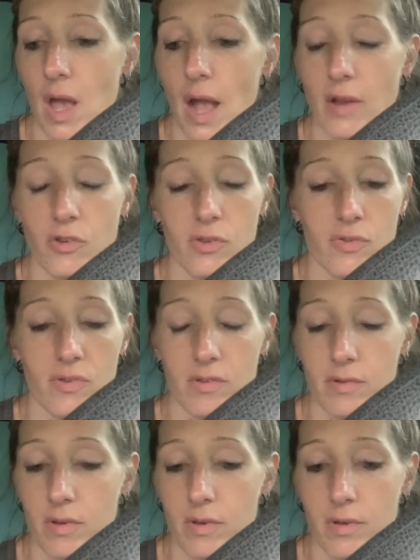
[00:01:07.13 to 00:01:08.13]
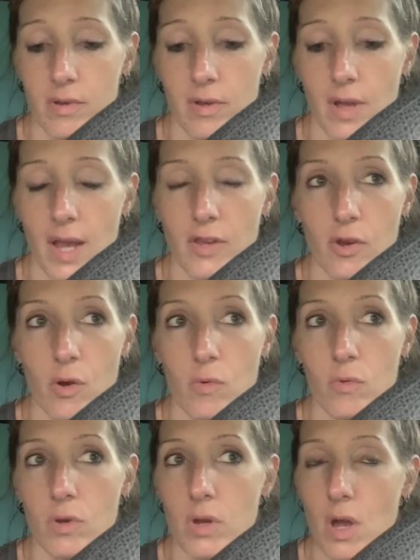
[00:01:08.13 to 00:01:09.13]
I
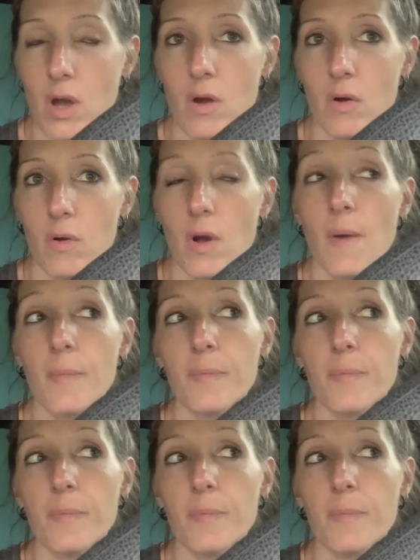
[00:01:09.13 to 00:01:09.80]
don't know.